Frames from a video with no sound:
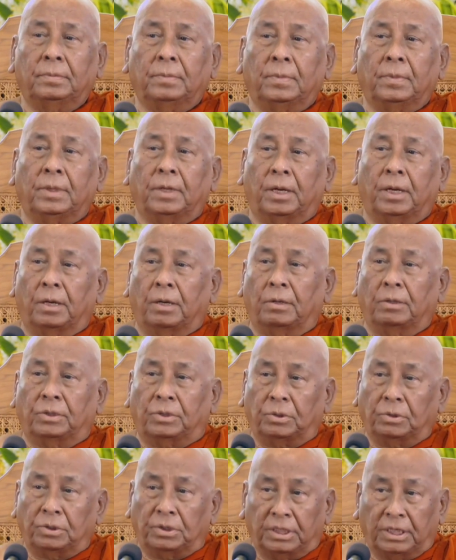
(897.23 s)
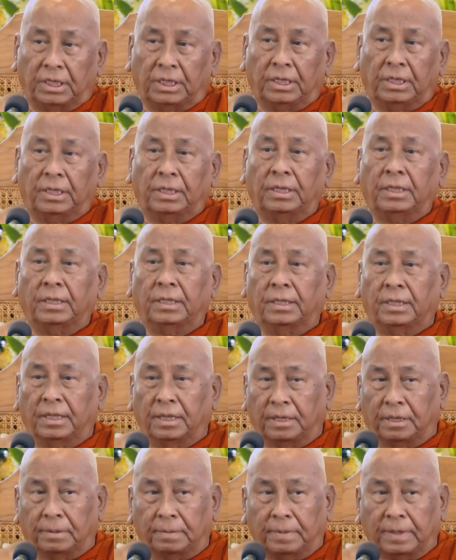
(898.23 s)
The Osuzi, the
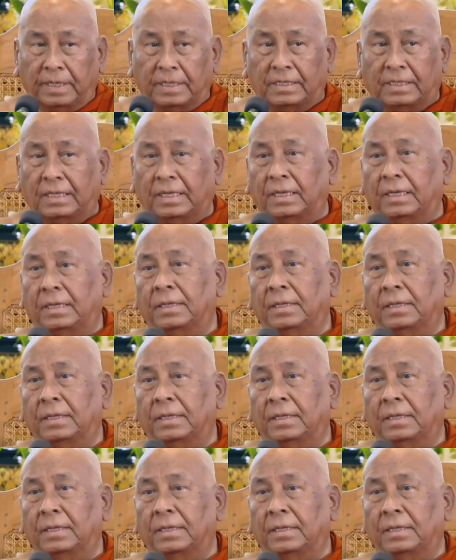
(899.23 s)
Benzi.